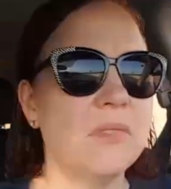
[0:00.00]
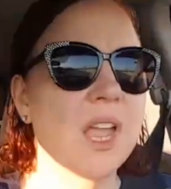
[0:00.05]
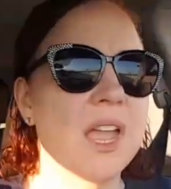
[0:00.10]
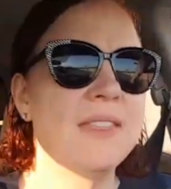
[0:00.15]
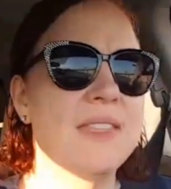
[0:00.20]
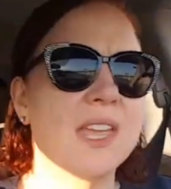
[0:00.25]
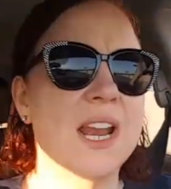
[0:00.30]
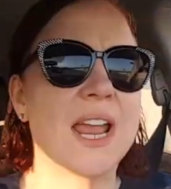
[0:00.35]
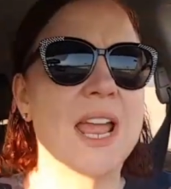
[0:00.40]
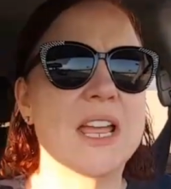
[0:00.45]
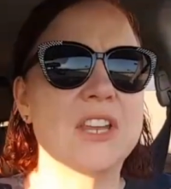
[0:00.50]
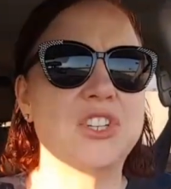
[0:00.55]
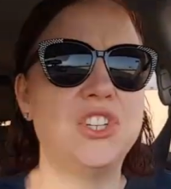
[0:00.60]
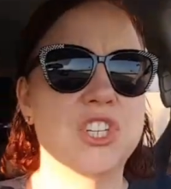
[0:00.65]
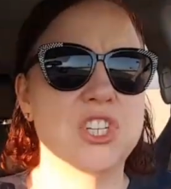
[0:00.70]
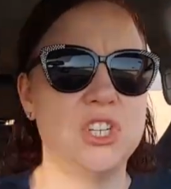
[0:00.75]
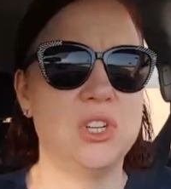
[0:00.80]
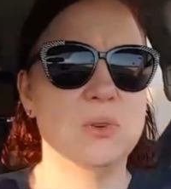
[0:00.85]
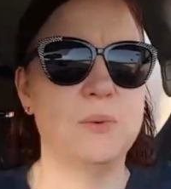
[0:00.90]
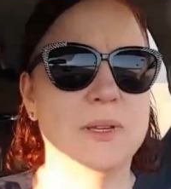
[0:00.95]
And then I had
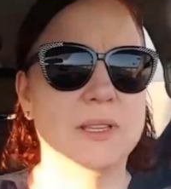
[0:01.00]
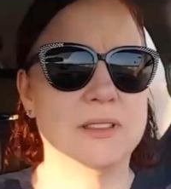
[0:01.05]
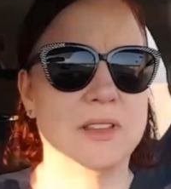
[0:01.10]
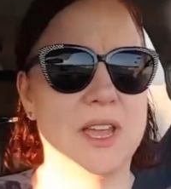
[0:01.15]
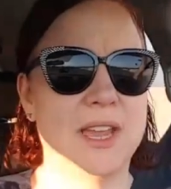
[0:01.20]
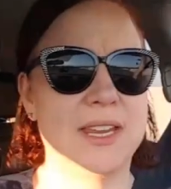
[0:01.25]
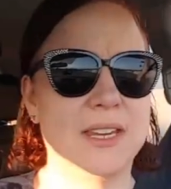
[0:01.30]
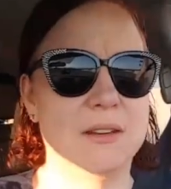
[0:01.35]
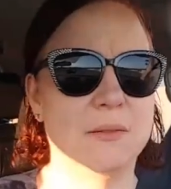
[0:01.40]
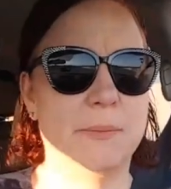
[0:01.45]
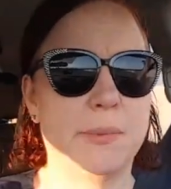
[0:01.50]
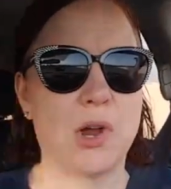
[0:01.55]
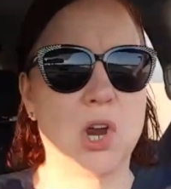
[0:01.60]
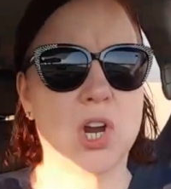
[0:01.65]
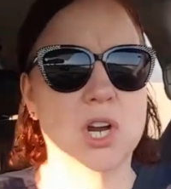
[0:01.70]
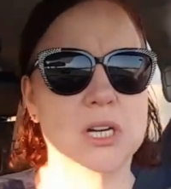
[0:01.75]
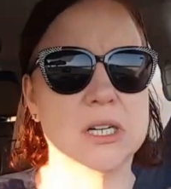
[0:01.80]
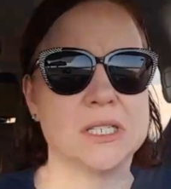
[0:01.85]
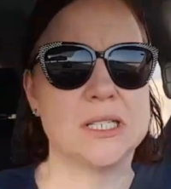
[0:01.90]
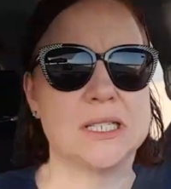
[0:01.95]
two enlightened
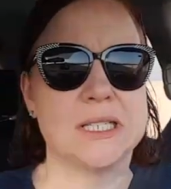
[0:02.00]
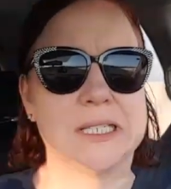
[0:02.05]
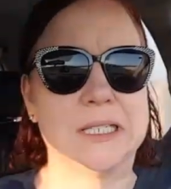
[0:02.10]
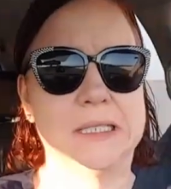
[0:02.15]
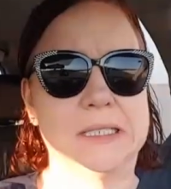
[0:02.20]
bars.